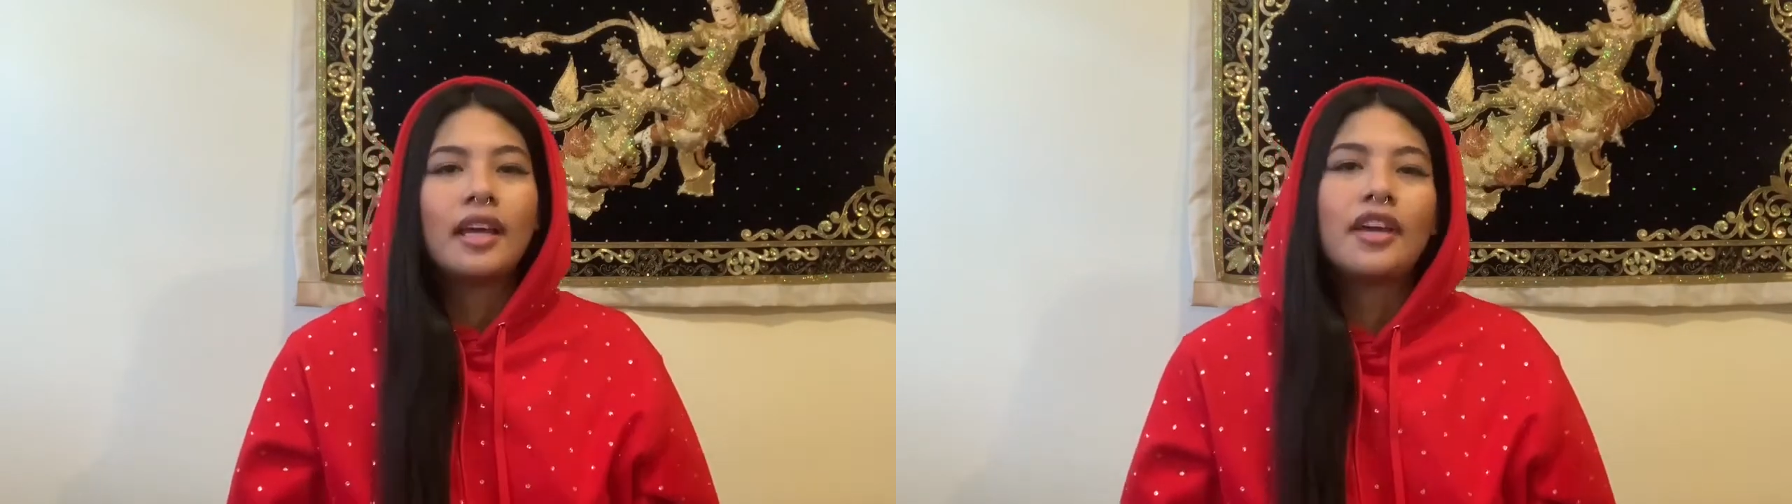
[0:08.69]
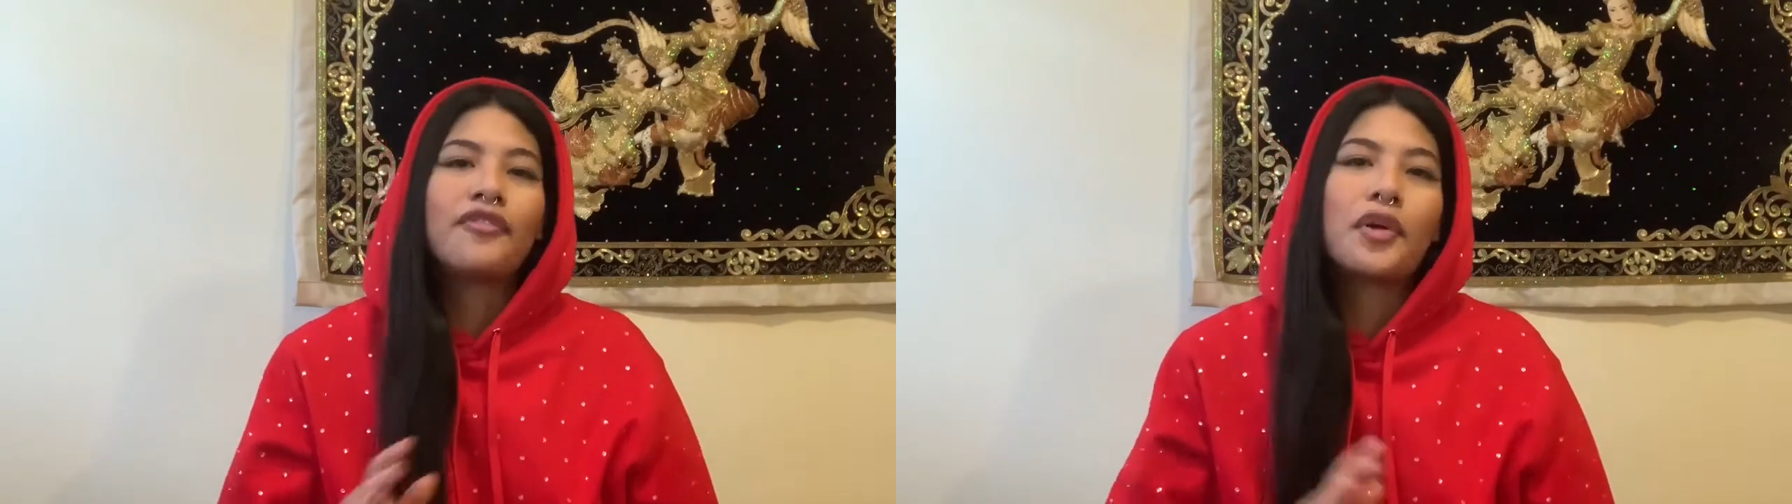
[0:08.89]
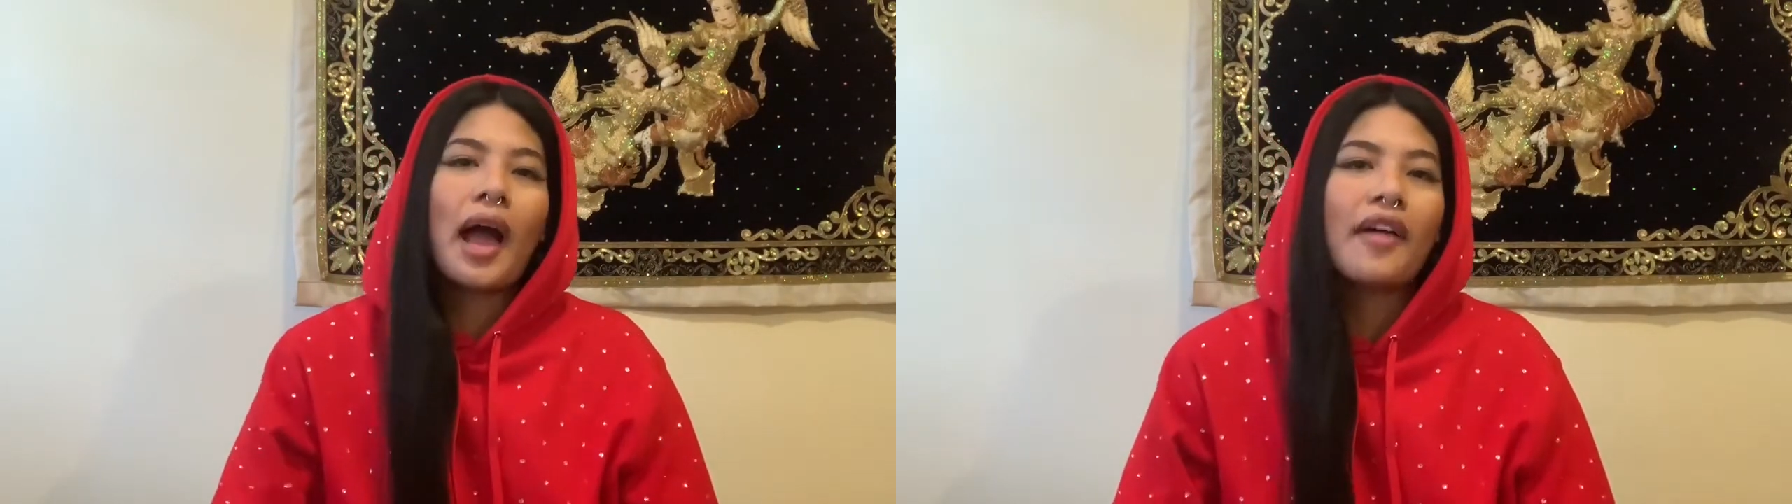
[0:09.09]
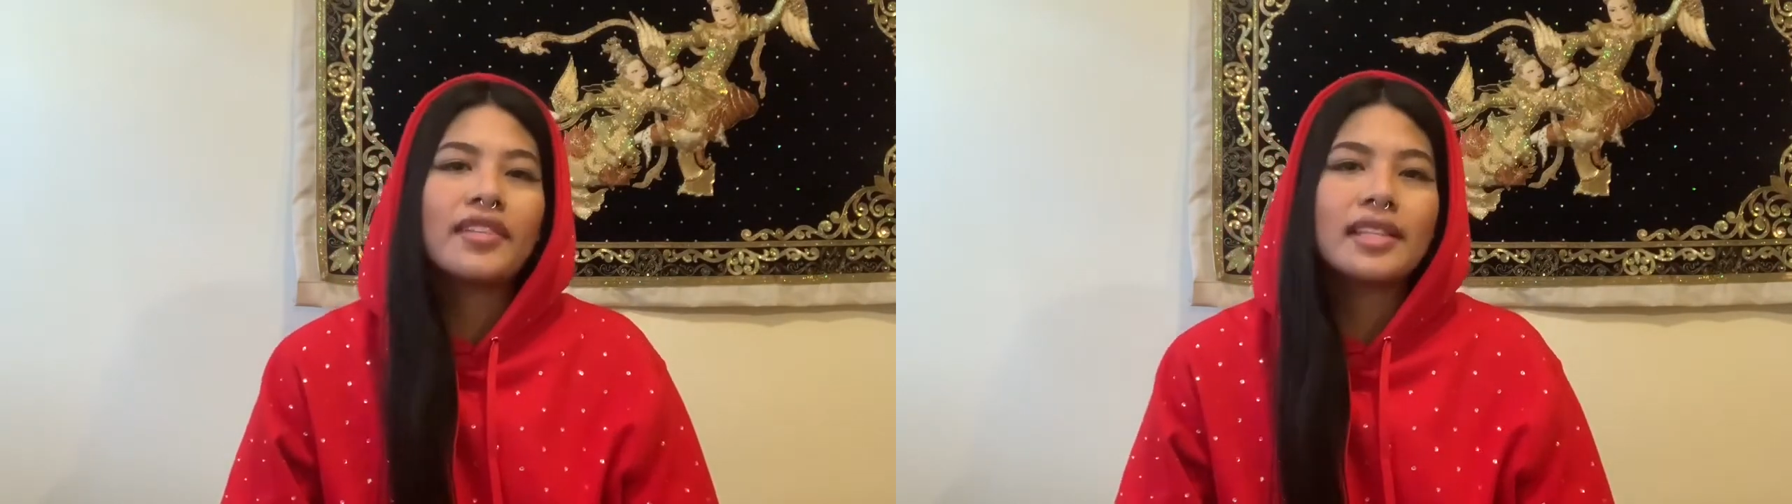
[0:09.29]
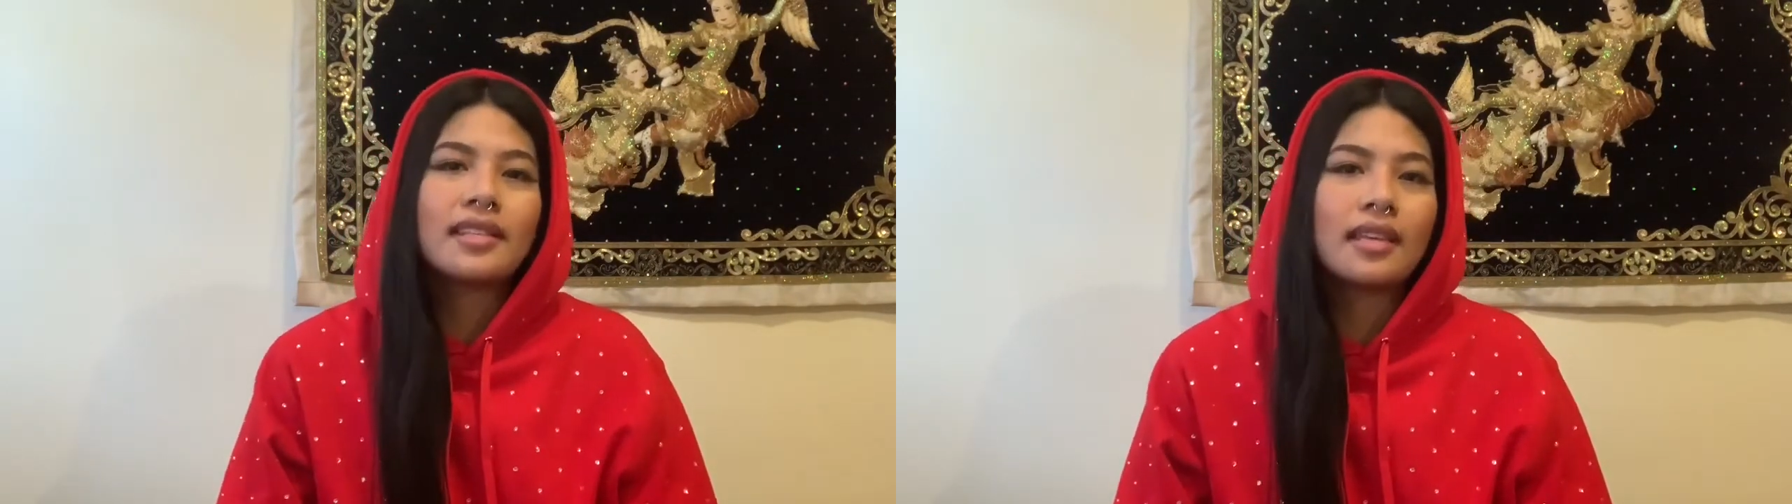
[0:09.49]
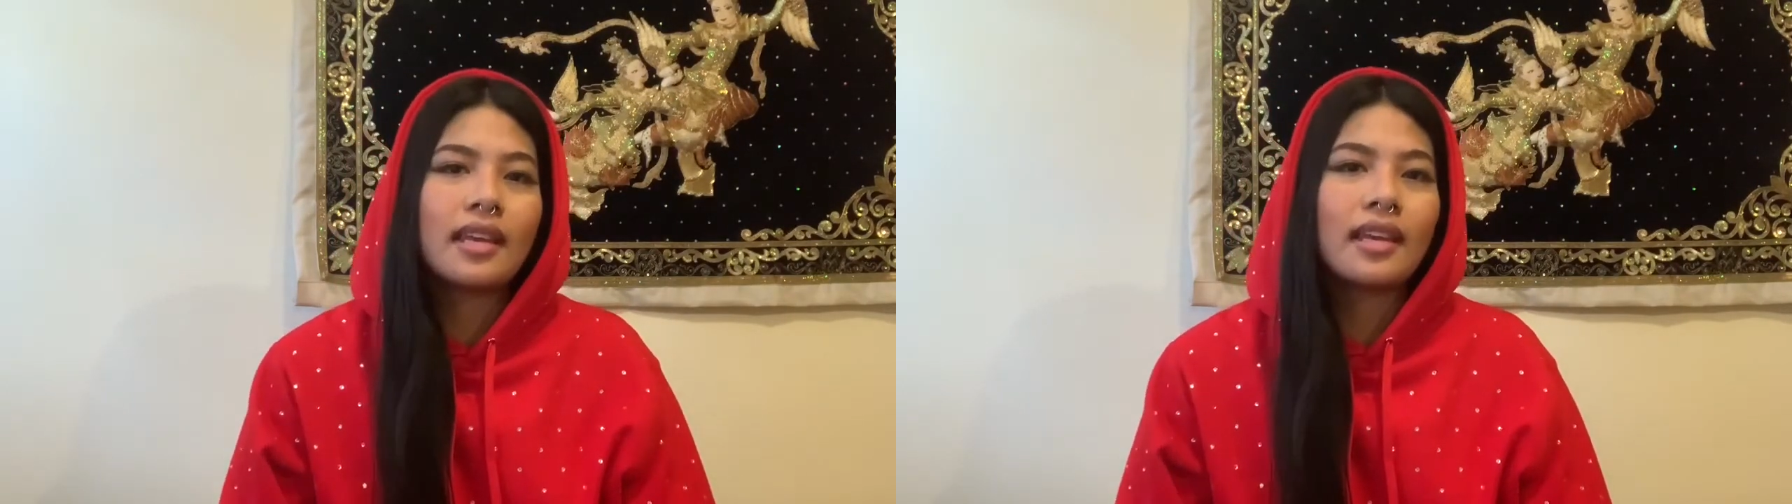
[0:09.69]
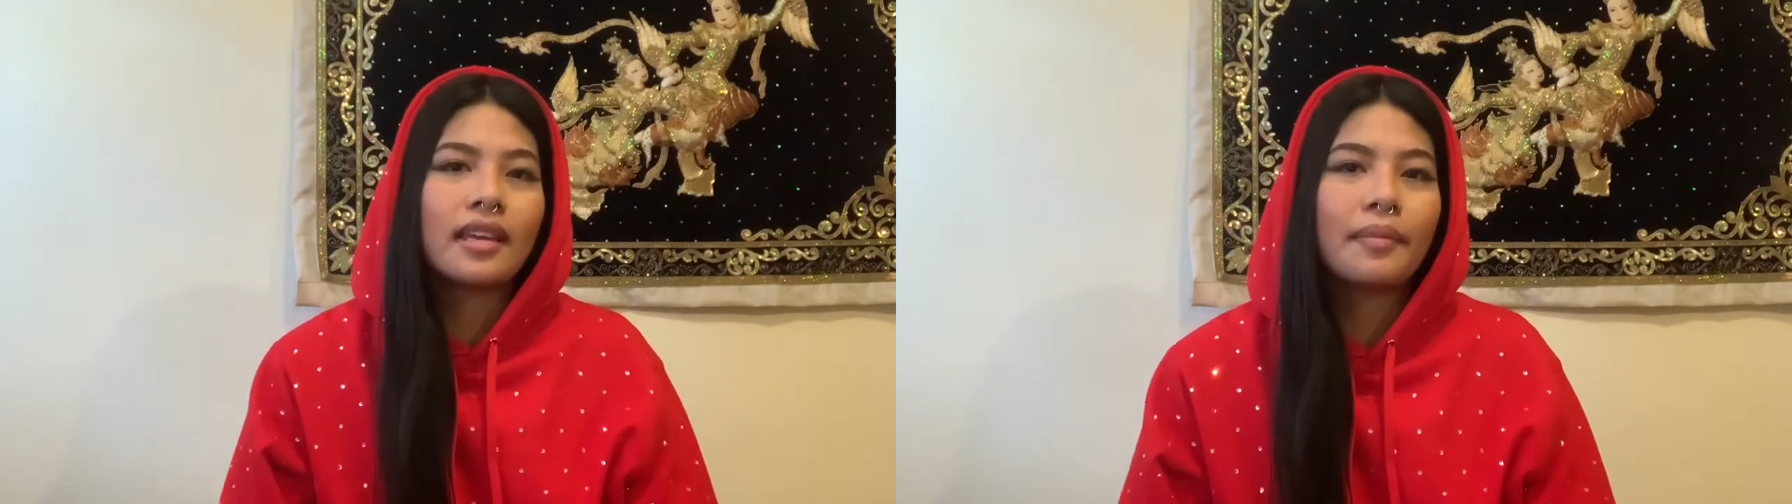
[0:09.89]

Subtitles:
If you haven't seen